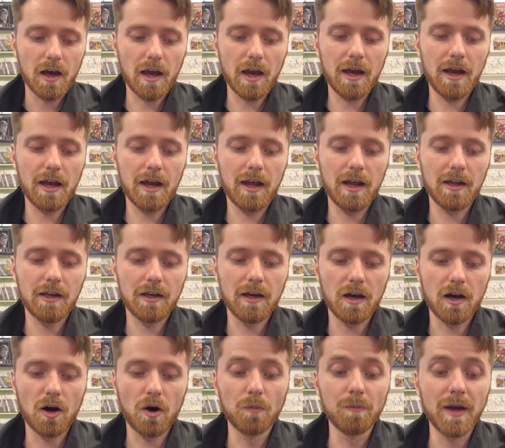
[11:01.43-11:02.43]
And
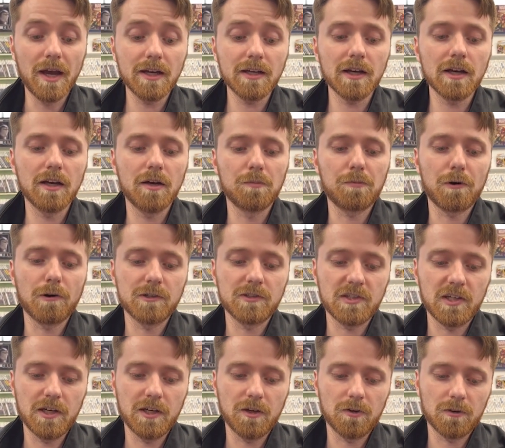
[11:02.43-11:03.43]
Omega in
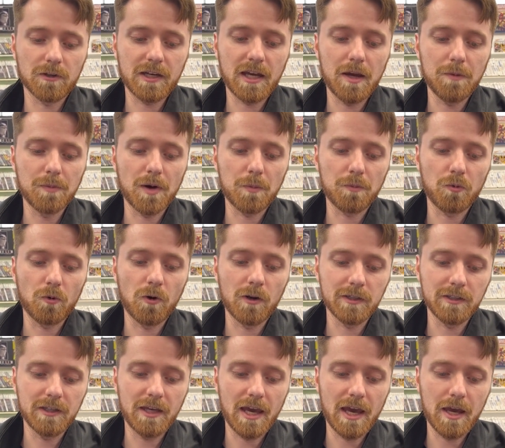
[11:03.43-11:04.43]
particular came up
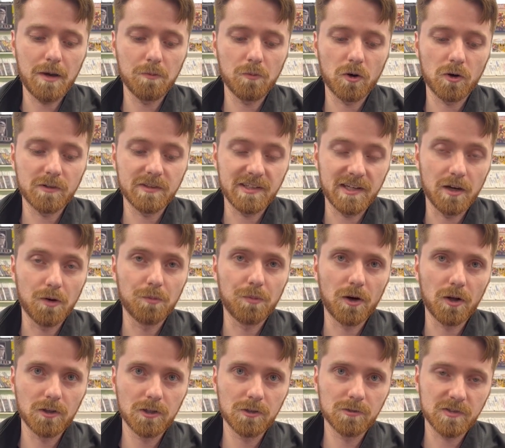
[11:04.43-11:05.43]
one game where
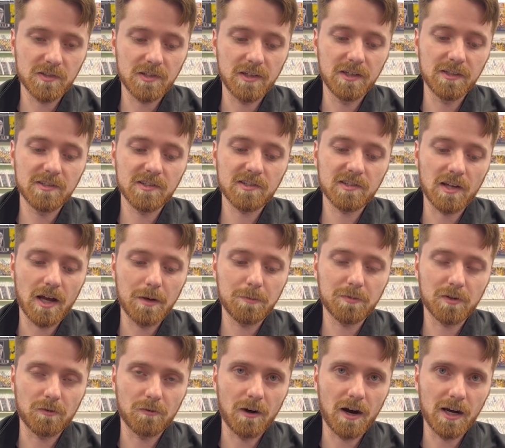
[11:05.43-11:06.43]
Diabolos did snipe
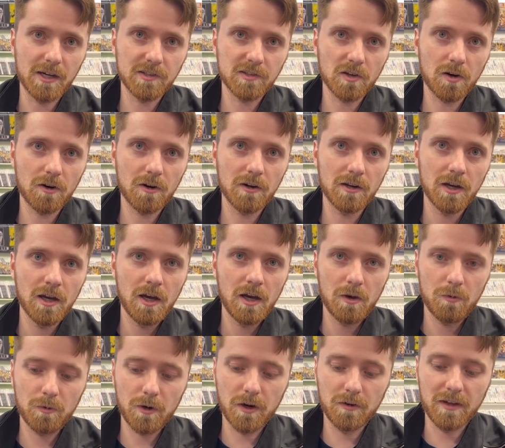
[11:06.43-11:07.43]
the Rise Heart,
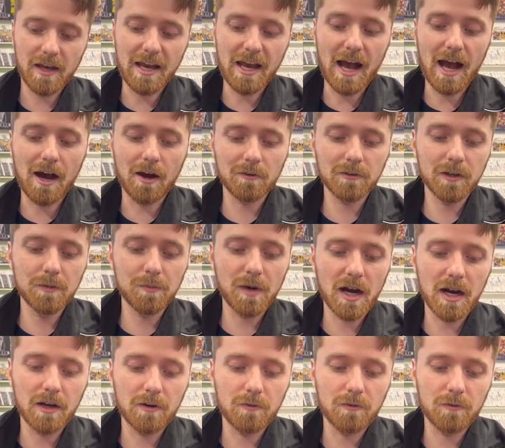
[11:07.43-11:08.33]
where they outed my